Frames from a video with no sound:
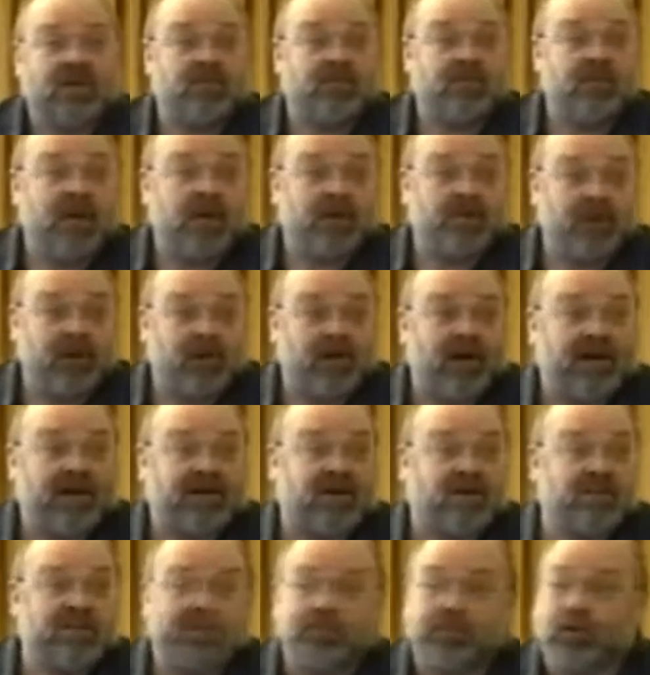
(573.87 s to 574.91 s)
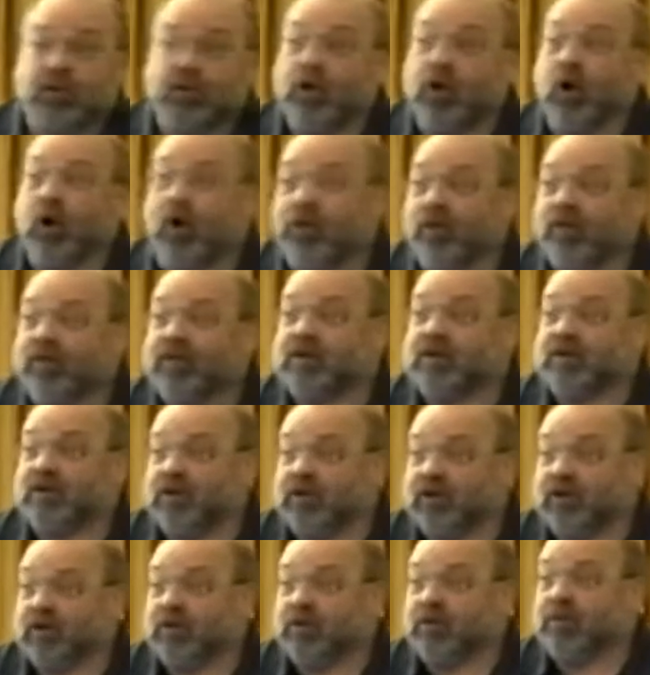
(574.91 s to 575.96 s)
bill run can be put on the
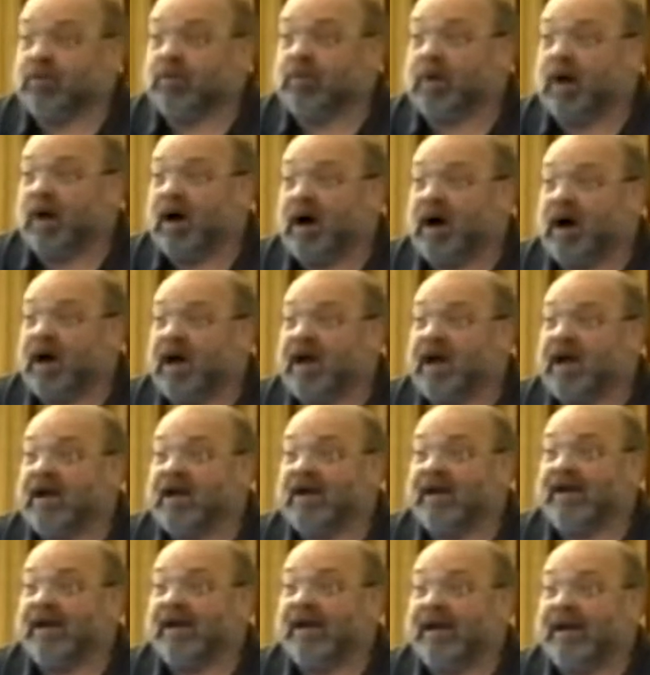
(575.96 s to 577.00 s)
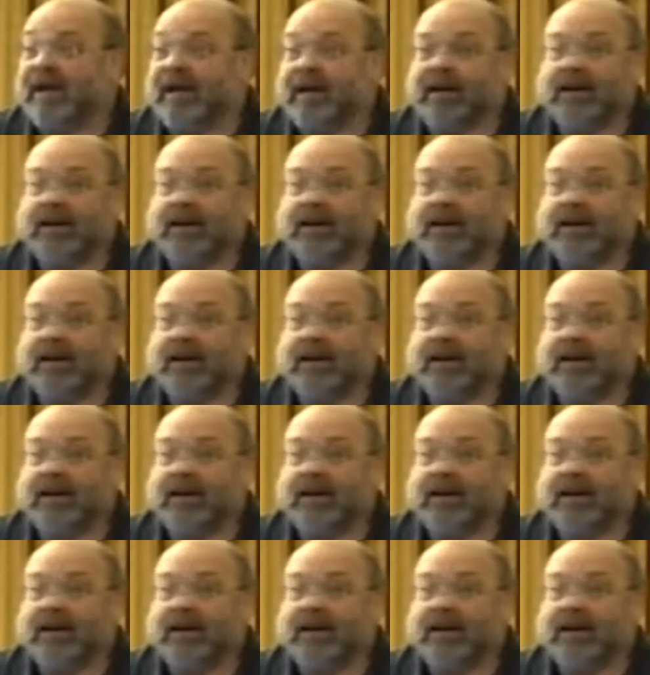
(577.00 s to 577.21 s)
queue by